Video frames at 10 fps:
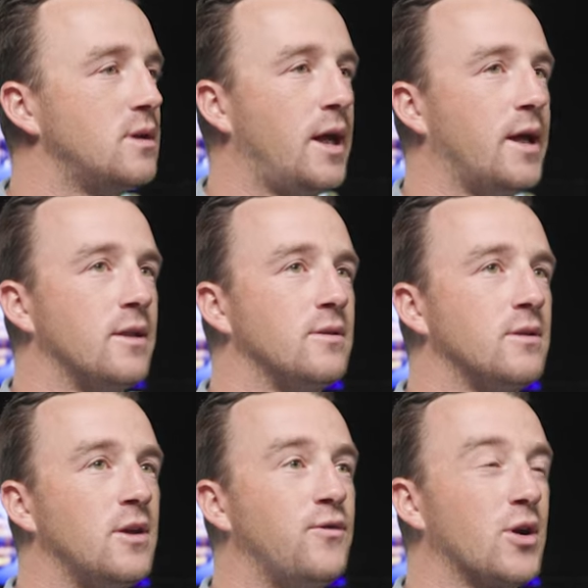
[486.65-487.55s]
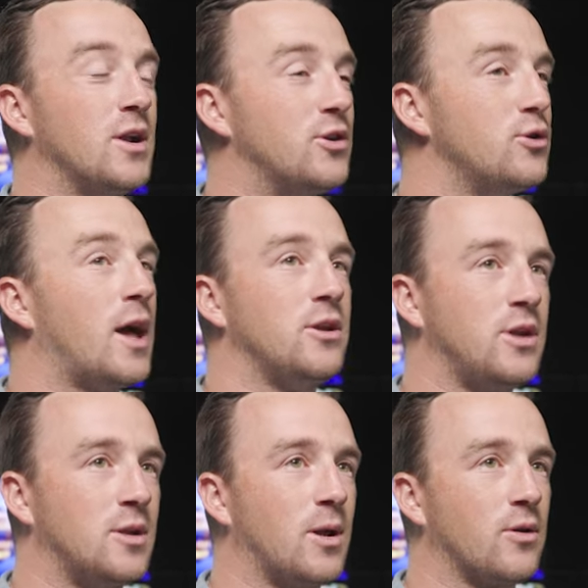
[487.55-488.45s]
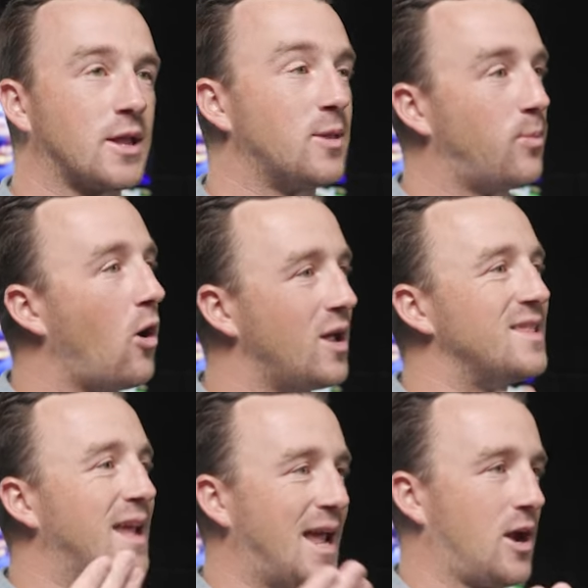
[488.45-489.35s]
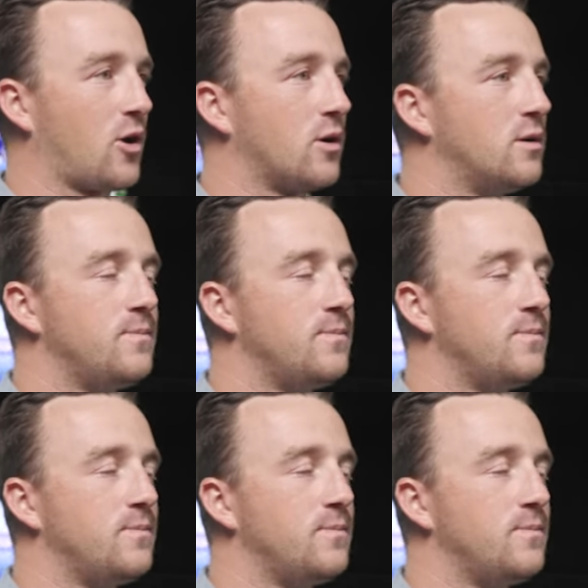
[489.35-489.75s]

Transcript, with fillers: Right. And if you're going to do that, you need to be able to get the ball in the air.